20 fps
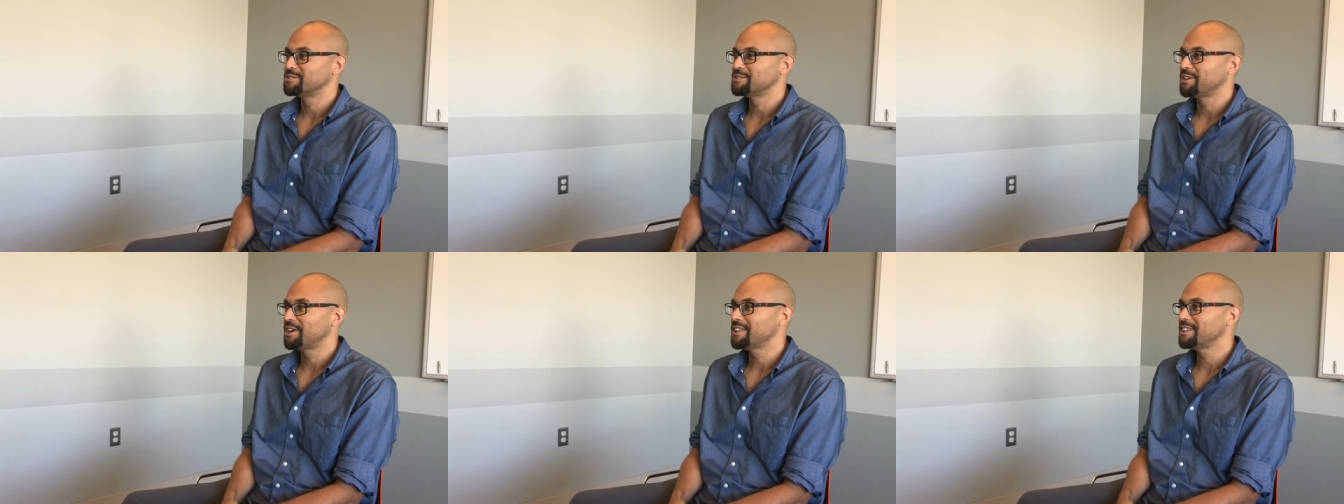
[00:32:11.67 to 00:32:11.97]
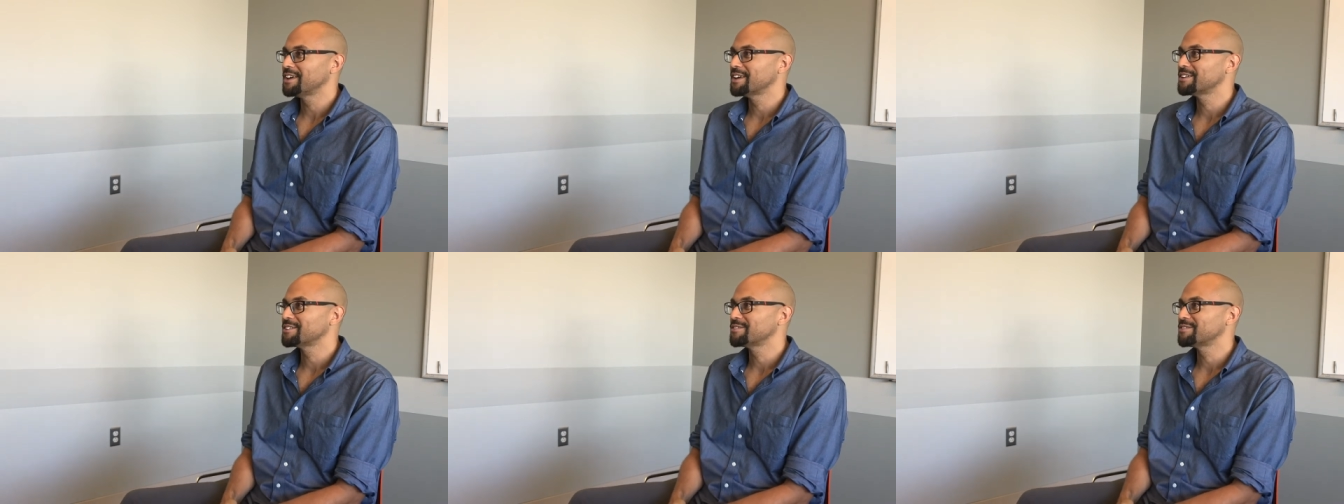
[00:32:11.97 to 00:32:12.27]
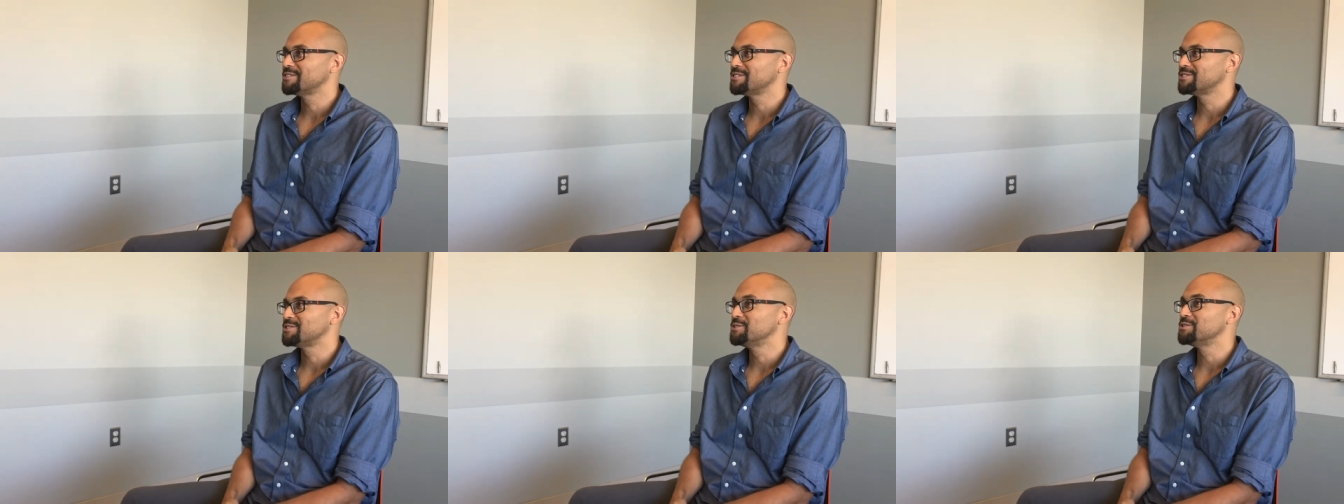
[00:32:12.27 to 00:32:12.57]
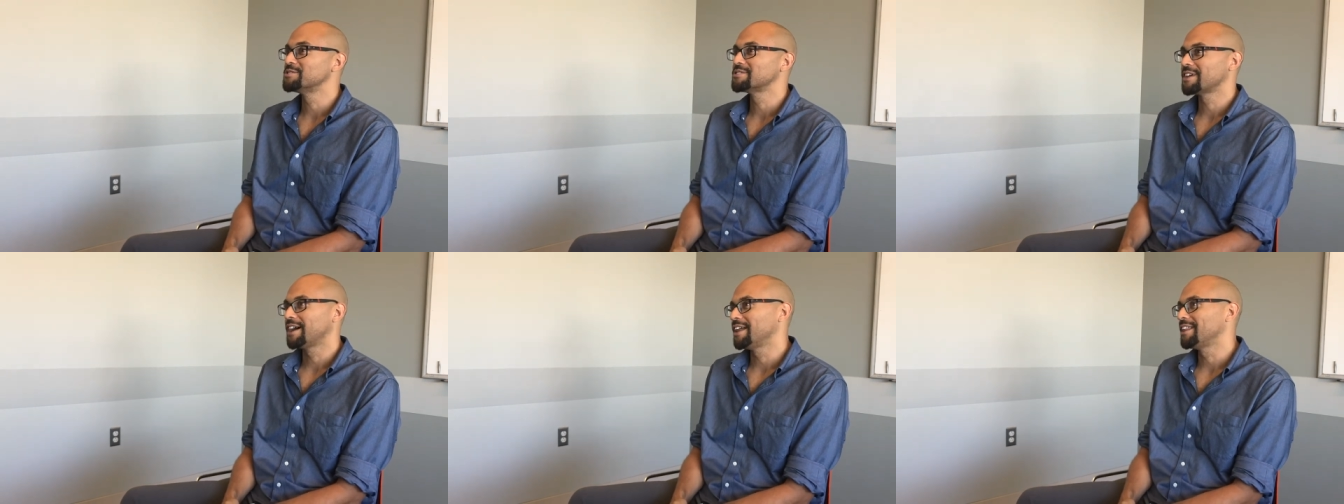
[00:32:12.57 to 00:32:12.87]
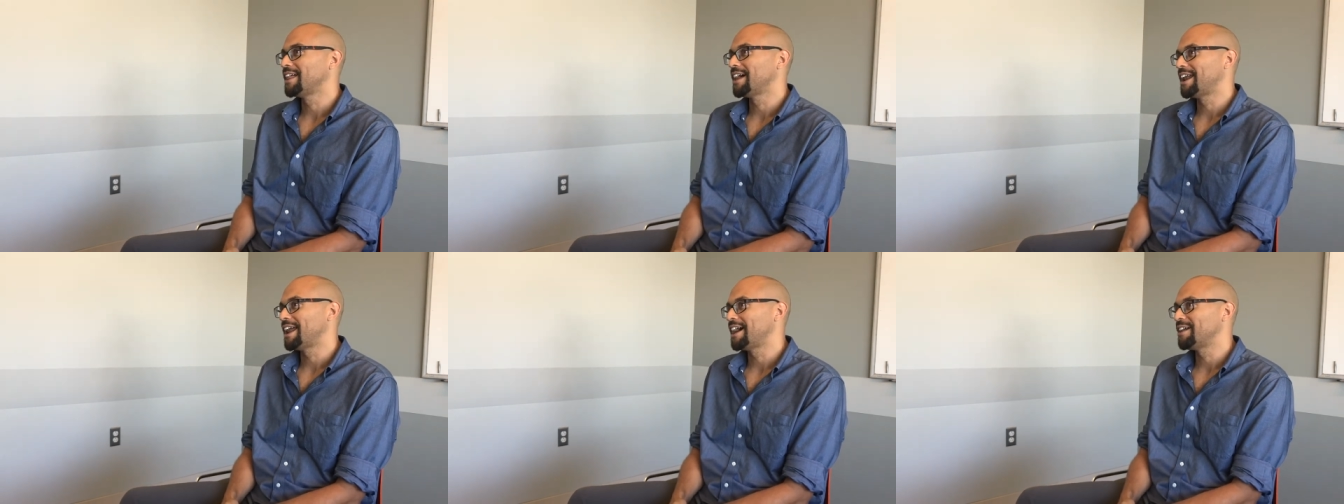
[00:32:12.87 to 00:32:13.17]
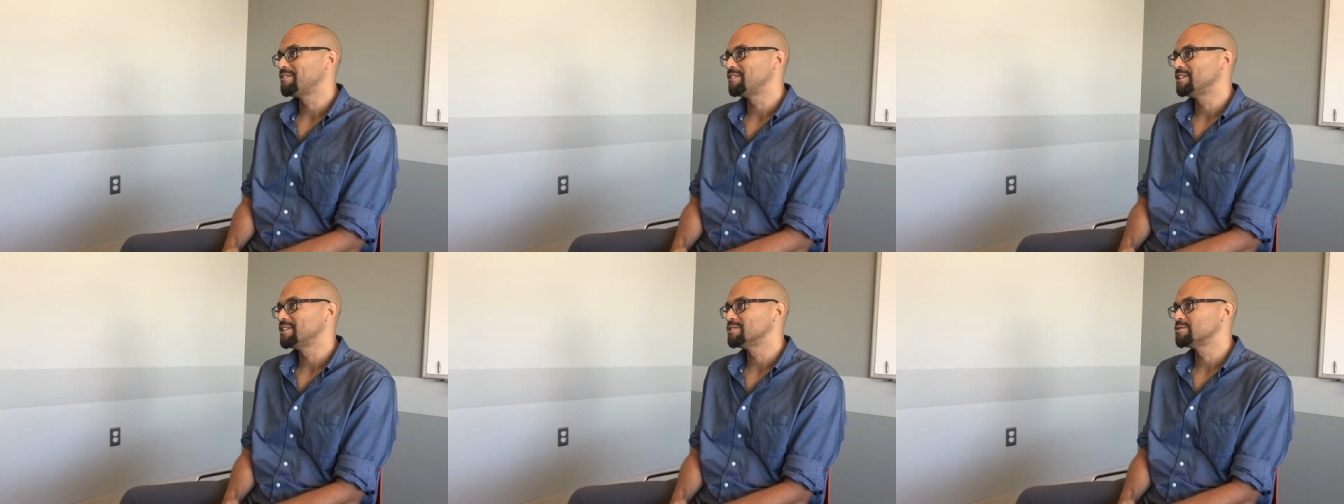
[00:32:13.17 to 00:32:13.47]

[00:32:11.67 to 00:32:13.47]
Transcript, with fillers: So I think the students got a lot out